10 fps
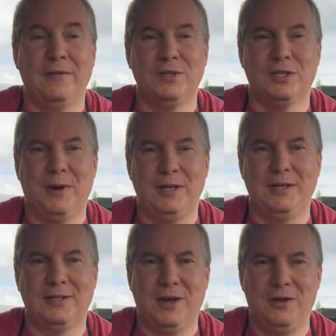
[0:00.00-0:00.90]
you some
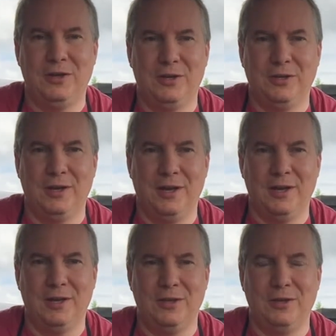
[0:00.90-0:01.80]
ideas how you can
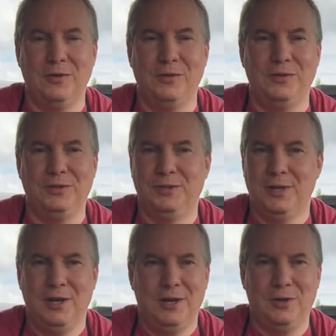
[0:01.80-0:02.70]
use
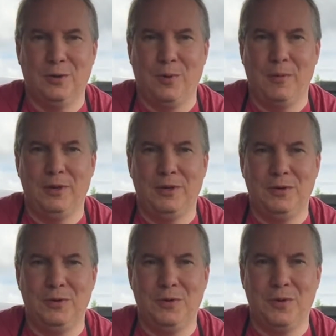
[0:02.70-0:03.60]
your
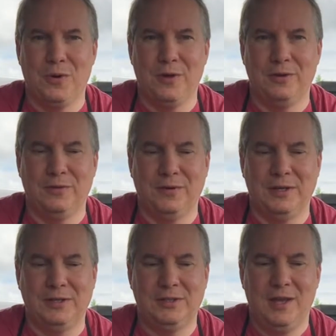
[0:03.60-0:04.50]
barbecue or other
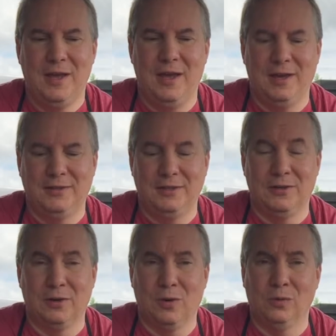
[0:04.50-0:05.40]
device as
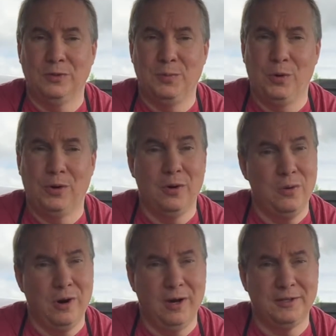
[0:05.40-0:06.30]
either a cold smoker
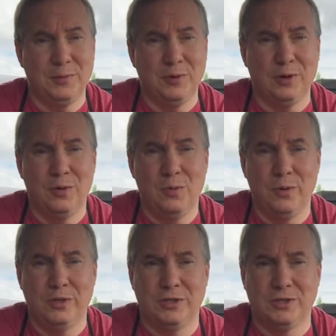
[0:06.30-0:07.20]
or a hot smoker
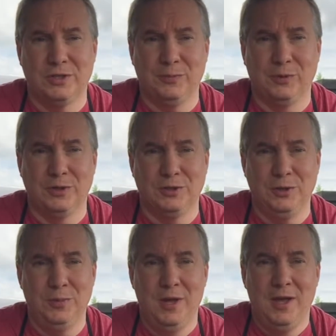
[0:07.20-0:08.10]
with just a smoker
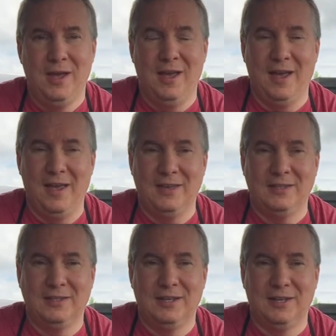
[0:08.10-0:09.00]
tube,
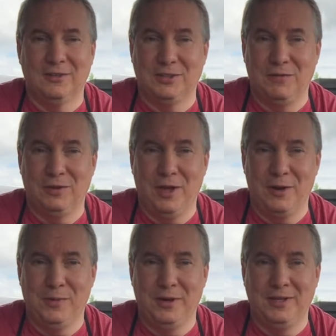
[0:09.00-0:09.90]
and it'll save you a lot
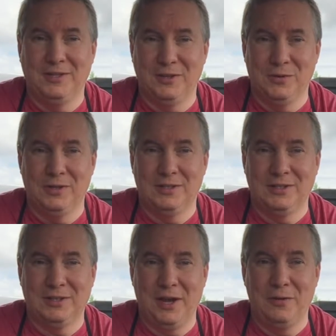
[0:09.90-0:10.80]
of money until you want to
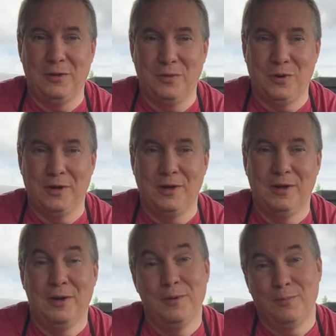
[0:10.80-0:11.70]
decide whether you want to
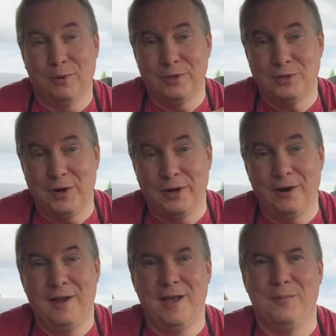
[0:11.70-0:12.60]
pull the trigger
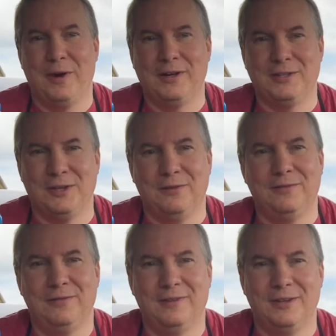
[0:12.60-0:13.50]
and buy yourself
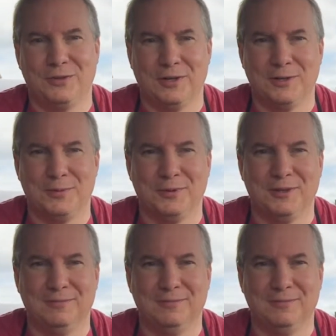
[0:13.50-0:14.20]
a Traeger smoker.